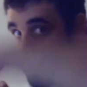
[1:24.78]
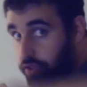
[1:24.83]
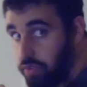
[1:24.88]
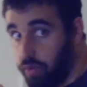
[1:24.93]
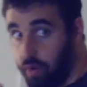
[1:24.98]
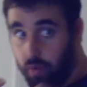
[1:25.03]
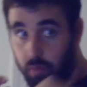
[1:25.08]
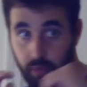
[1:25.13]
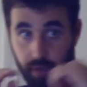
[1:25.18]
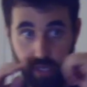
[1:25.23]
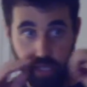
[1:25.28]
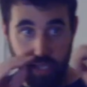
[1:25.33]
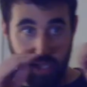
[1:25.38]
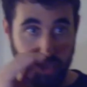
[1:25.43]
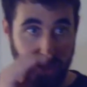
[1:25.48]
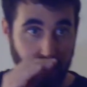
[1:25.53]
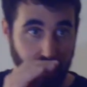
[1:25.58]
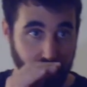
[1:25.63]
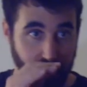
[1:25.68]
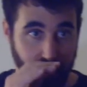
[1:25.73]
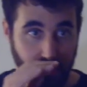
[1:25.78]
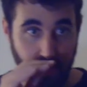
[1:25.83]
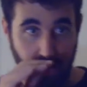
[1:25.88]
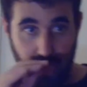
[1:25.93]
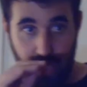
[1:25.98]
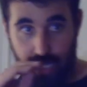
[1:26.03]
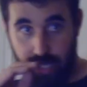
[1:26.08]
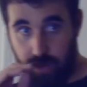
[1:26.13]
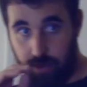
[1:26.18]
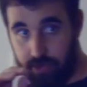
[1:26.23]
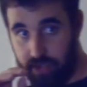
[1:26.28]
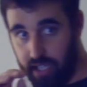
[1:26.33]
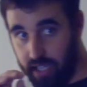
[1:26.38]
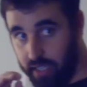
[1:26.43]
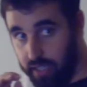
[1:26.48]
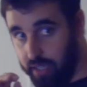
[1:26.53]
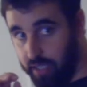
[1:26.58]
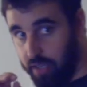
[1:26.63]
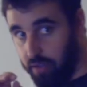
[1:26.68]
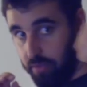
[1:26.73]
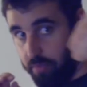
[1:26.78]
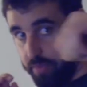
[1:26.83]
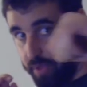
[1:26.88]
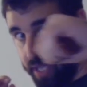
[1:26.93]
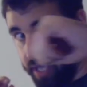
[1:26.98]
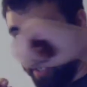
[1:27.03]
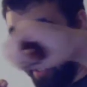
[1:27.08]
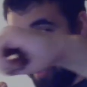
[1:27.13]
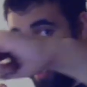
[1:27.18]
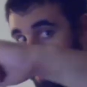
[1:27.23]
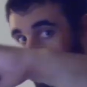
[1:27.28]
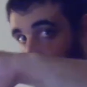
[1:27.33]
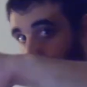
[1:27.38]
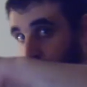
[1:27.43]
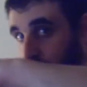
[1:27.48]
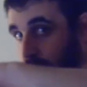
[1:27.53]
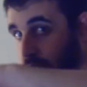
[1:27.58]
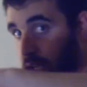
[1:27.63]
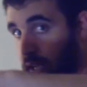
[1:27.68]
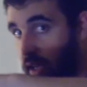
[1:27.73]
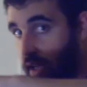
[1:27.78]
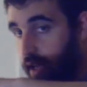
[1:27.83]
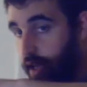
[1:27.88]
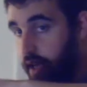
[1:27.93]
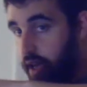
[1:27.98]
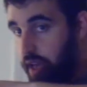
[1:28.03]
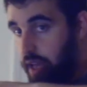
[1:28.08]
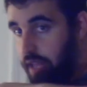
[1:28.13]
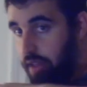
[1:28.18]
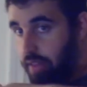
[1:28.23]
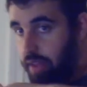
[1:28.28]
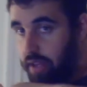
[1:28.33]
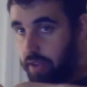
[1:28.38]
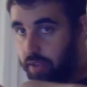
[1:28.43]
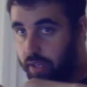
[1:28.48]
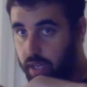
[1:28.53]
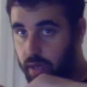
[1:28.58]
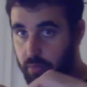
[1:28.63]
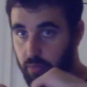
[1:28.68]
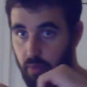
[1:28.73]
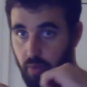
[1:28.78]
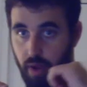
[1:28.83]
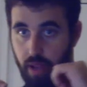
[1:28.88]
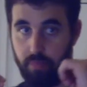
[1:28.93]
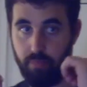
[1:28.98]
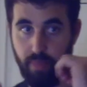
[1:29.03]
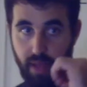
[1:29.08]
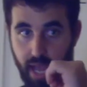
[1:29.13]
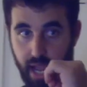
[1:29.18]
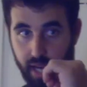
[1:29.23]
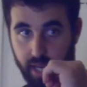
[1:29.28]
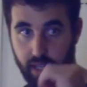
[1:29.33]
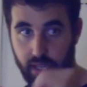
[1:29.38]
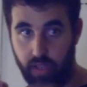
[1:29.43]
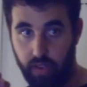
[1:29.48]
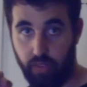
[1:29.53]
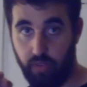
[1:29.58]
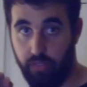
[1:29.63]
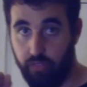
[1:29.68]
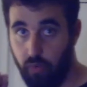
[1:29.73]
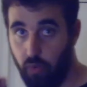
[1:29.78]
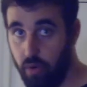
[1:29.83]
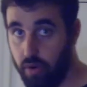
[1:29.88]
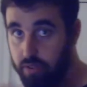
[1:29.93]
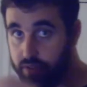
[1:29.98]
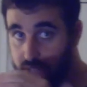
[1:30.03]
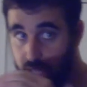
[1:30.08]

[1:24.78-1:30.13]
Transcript: one like this. It comes out a little bit and then you come right back. The 4, same